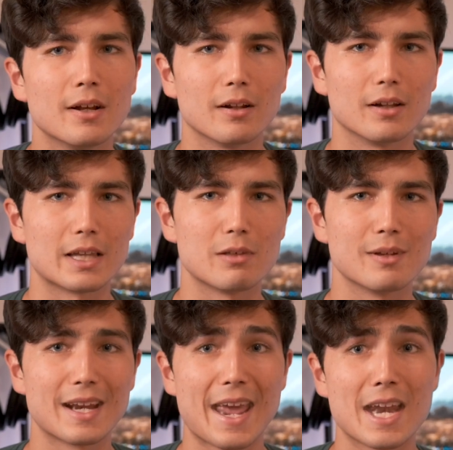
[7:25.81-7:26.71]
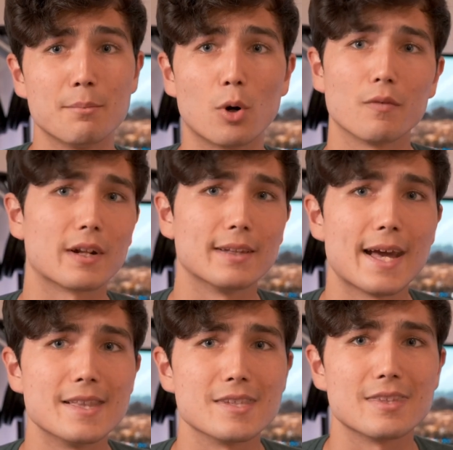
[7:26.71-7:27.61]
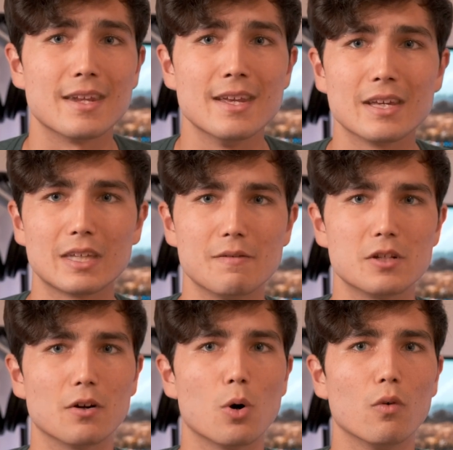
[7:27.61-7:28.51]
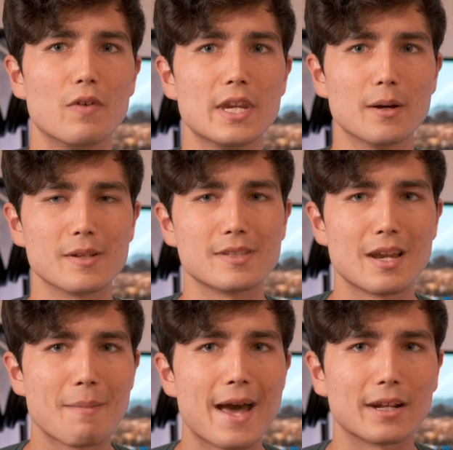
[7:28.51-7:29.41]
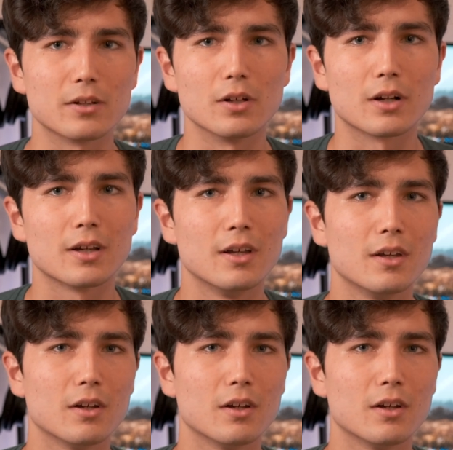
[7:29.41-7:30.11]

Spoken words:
Like you can get an anamorphic lens that gives your whole video a cinematic look.